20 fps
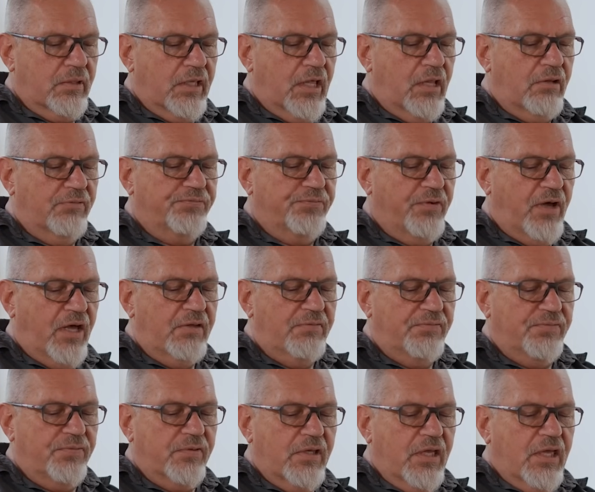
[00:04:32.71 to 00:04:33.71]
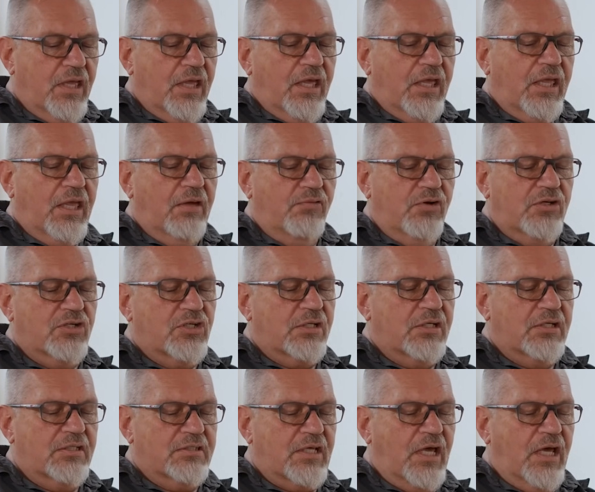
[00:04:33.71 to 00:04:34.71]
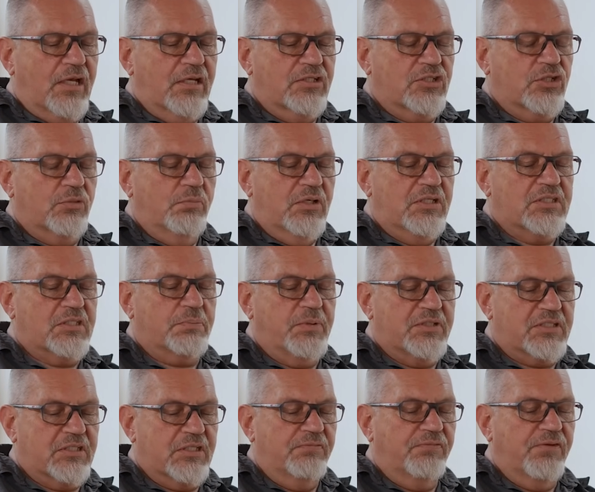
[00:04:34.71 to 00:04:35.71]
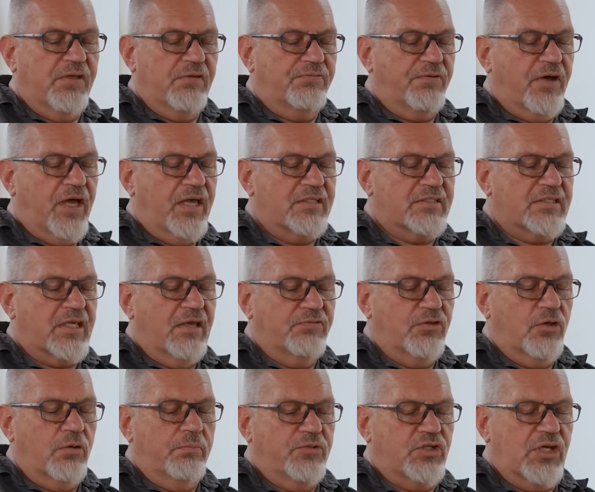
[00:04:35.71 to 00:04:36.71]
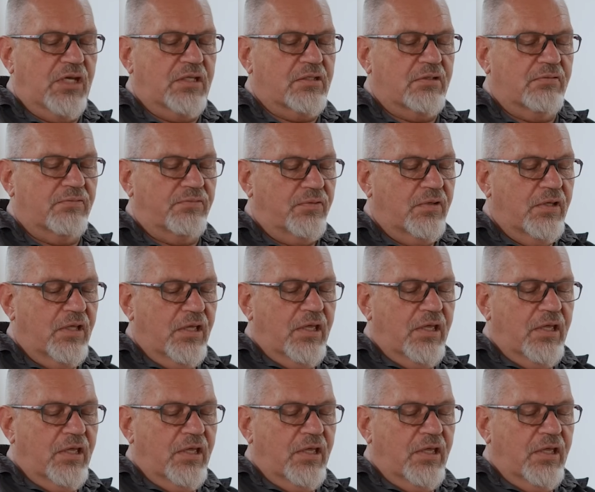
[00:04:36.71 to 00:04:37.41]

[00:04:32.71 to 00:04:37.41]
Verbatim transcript: L5 coverage and design is to meet specific fire safety objective.